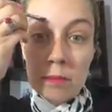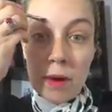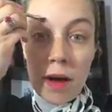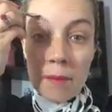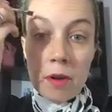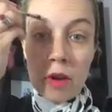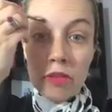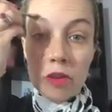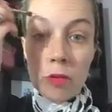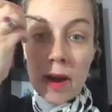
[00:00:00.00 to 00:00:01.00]
pop
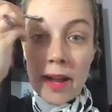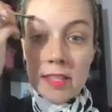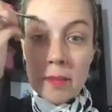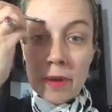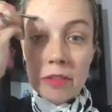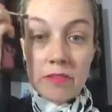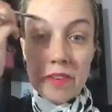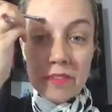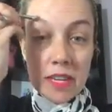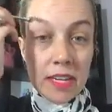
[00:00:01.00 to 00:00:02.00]
culture wise about the
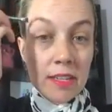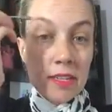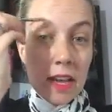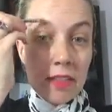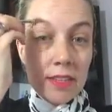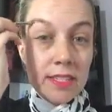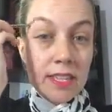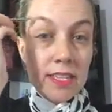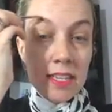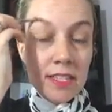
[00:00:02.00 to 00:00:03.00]
50s. The
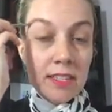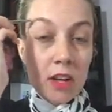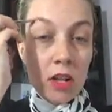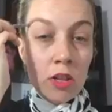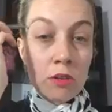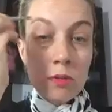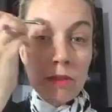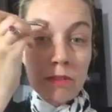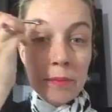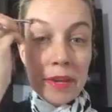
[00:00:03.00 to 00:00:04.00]
60s is a close
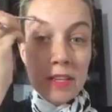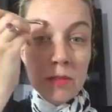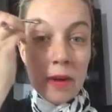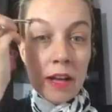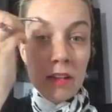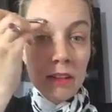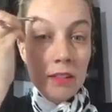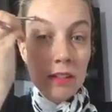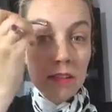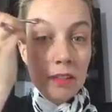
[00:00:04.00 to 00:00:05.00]
one for me as well.
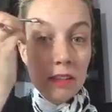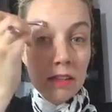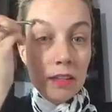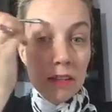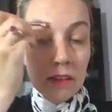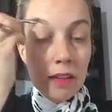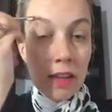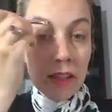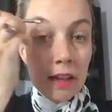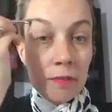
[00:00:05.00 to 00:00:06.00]

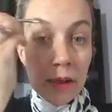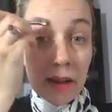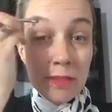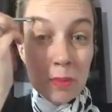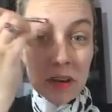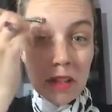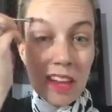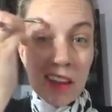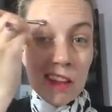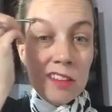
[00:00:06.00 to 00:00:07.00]
But I was born in the
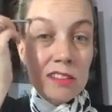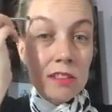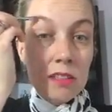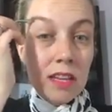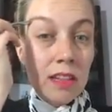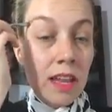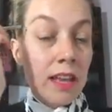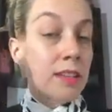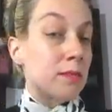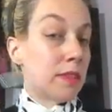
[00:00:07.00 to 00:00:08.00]
80s. And the
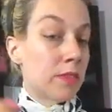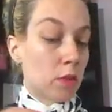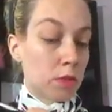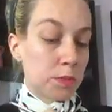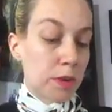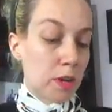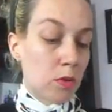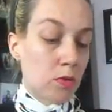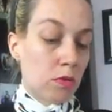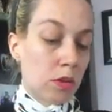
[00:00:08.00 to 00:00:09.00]
80s, even though it was pretty
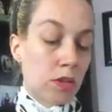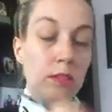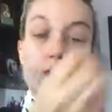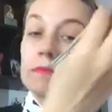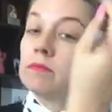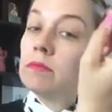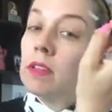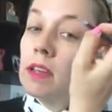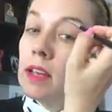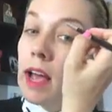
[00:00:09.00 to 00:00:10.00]
cool,
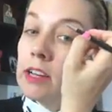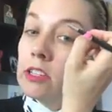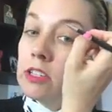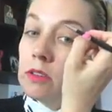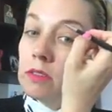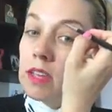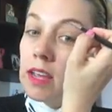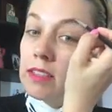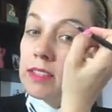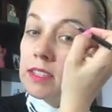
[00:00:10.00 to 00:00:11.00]
I just don't
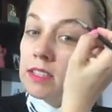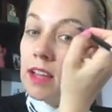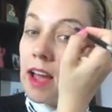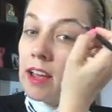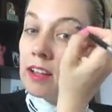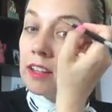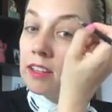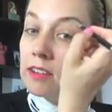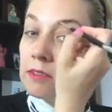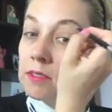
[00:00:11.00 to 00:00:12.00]
think the
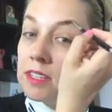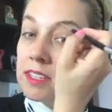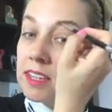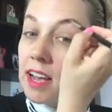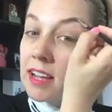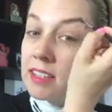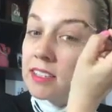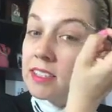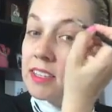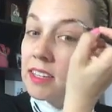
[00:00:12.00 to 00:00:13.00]
style was
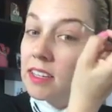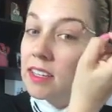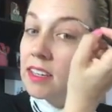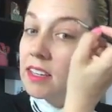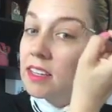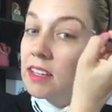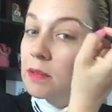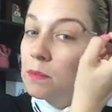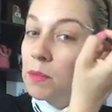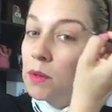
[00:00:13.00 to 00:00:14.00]
as
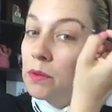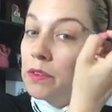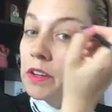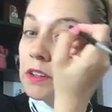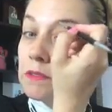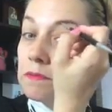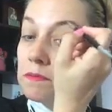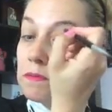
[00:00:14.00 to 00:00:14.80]
beautiful.